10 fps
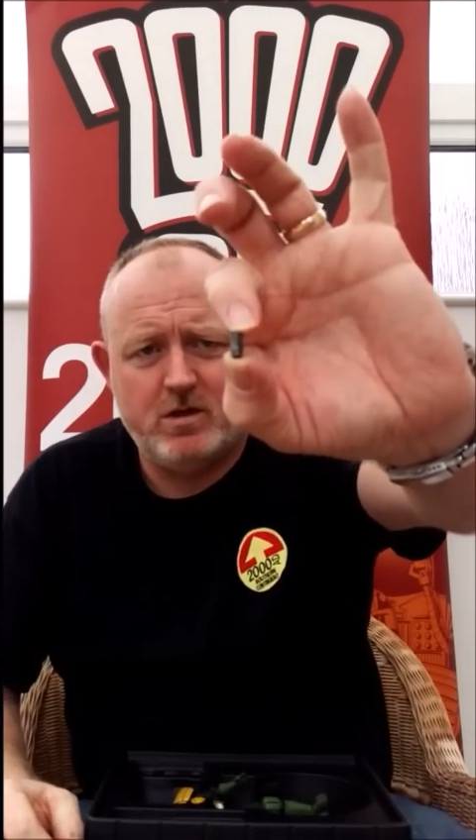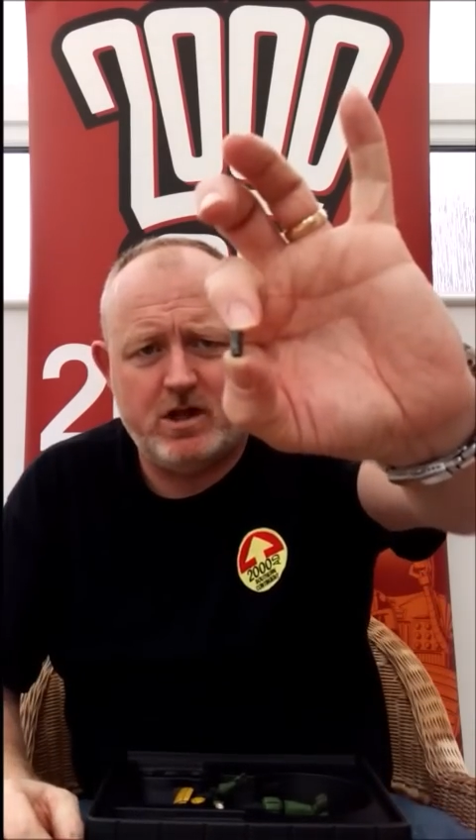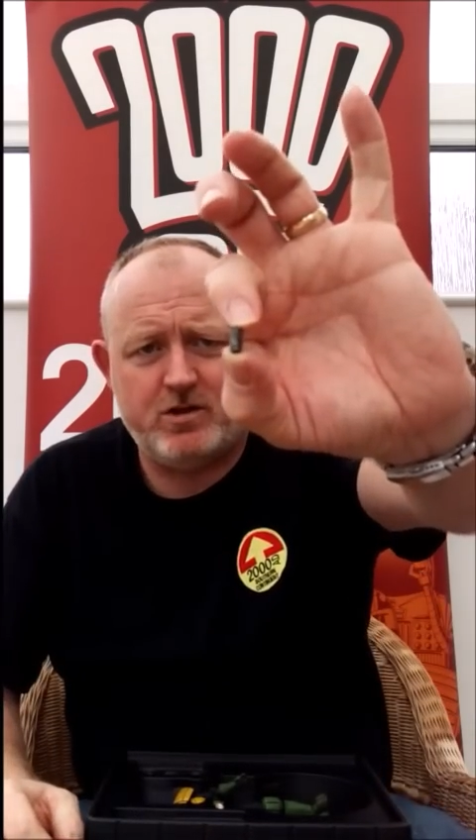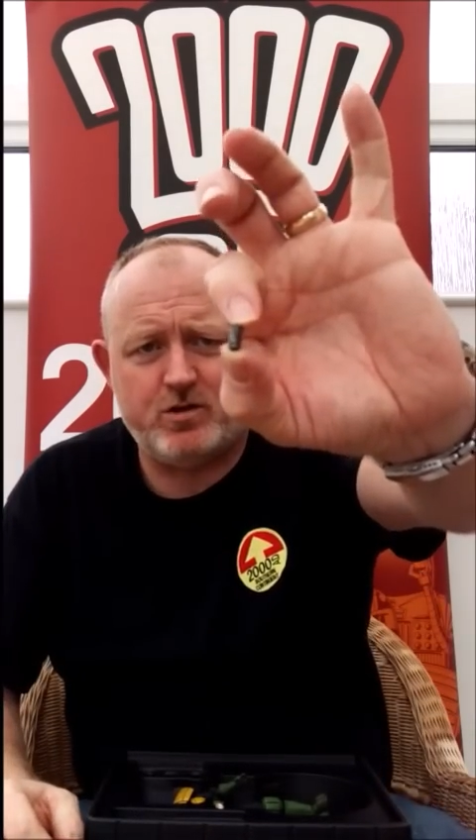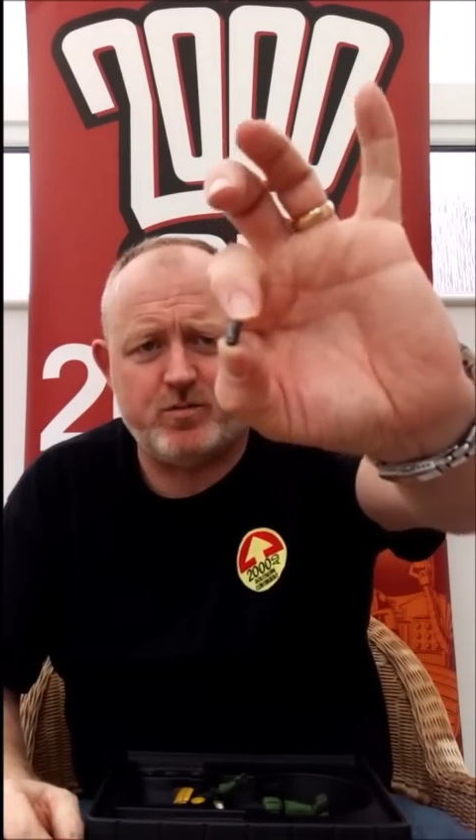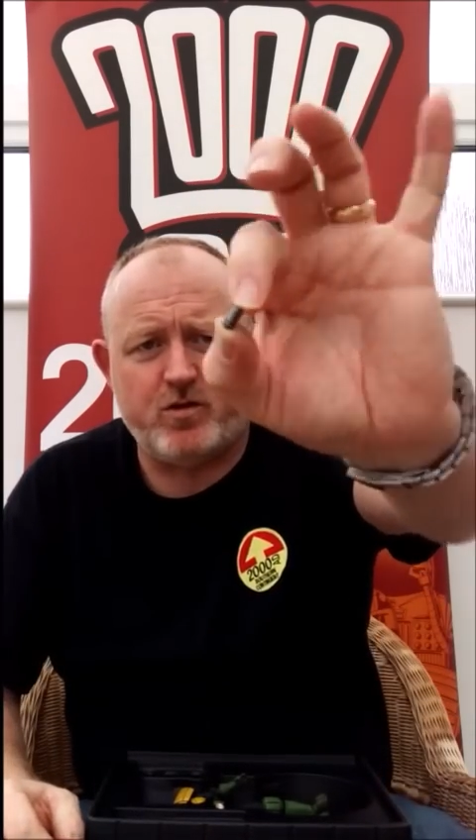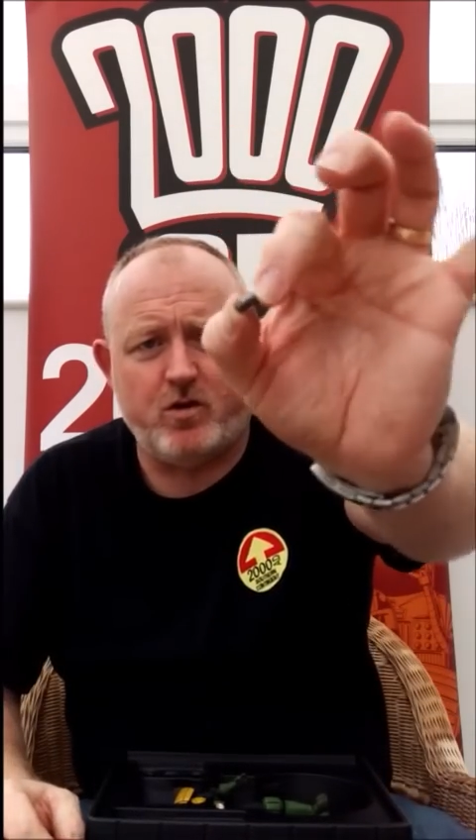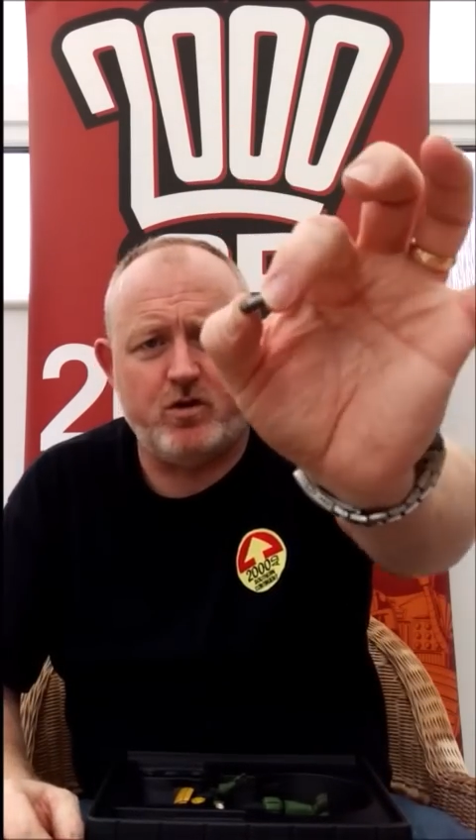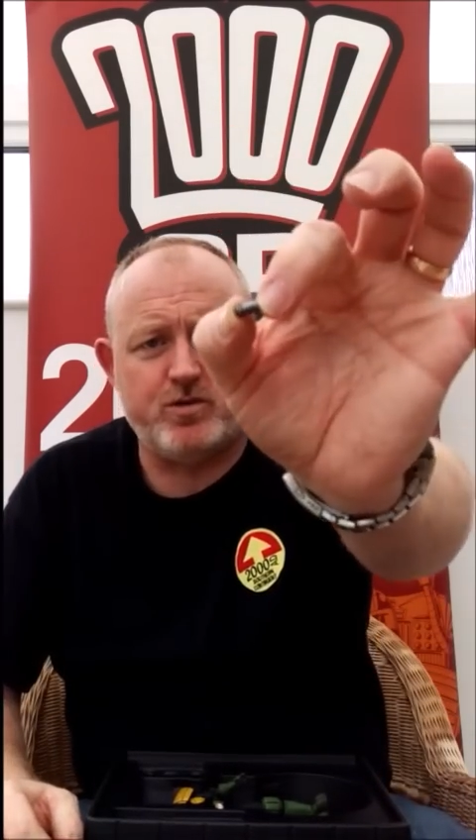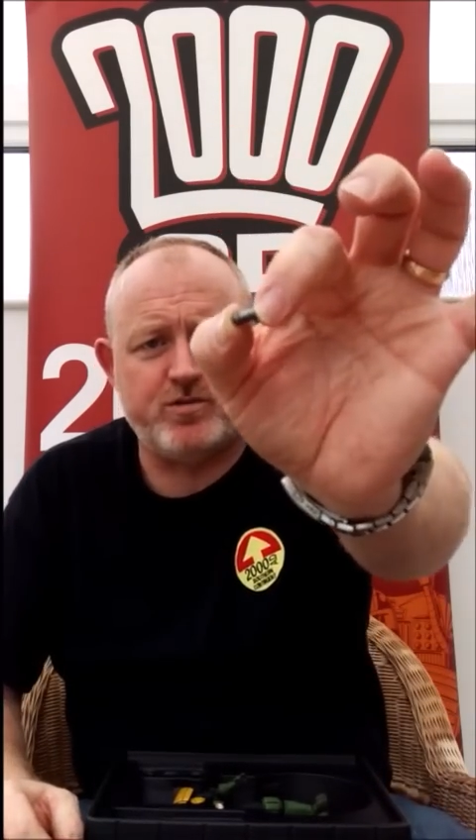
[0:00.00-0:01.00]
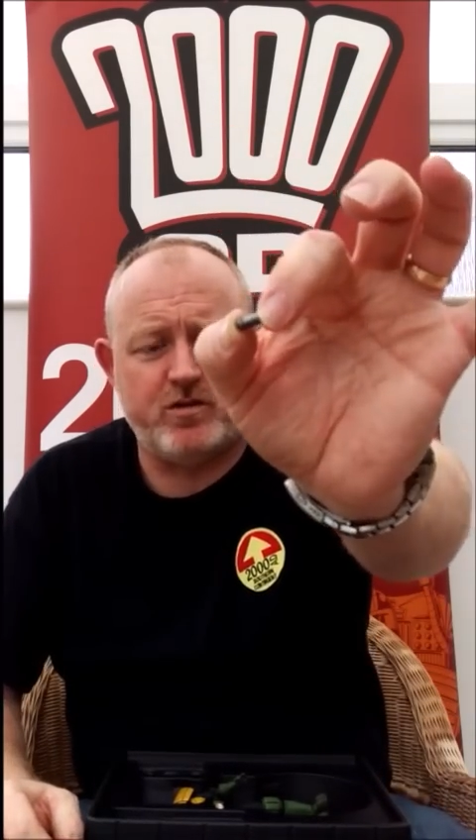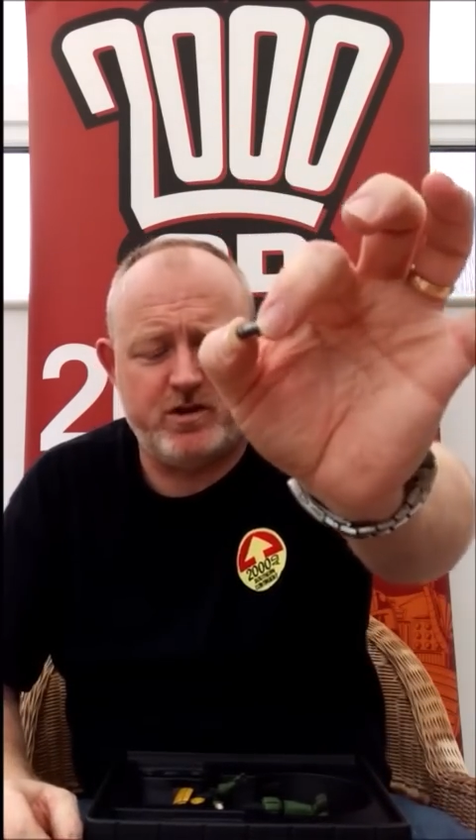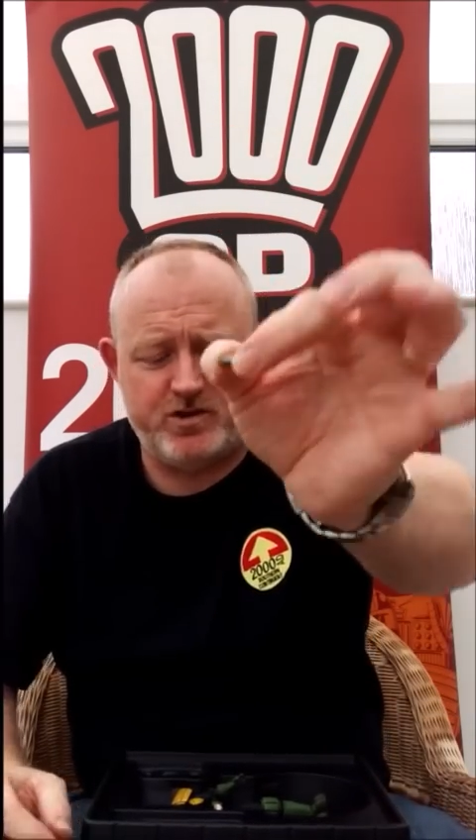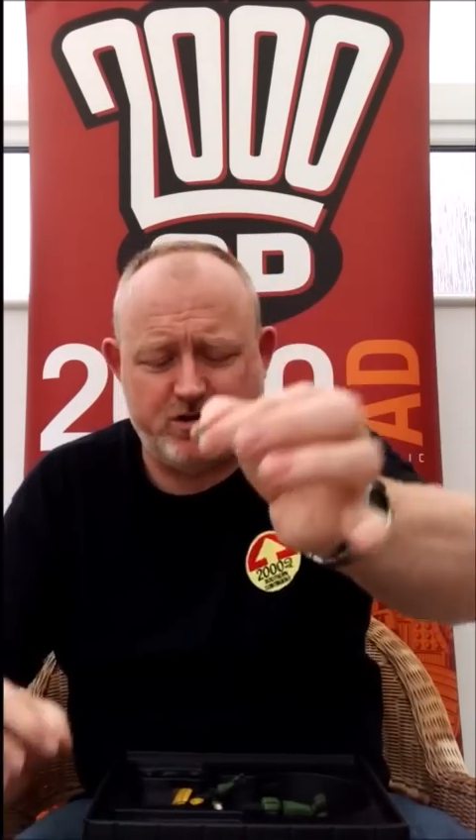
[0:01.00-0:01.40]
I'll do some close-ups on this,